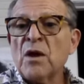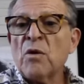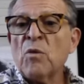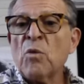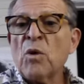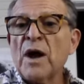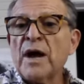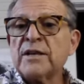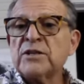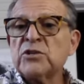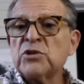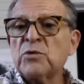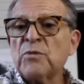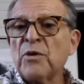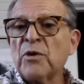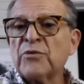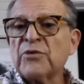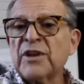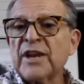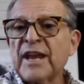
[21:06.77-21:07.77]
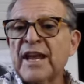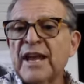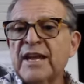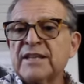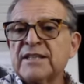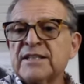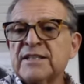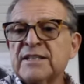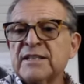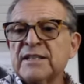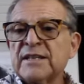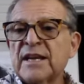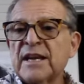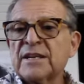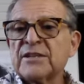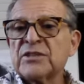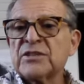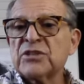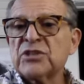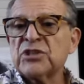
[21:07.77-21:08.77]
Why do both an
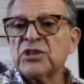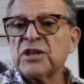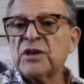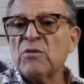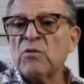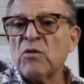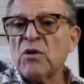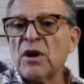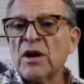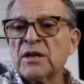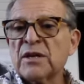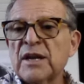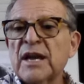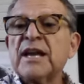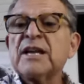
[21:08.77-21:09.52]
HCG wash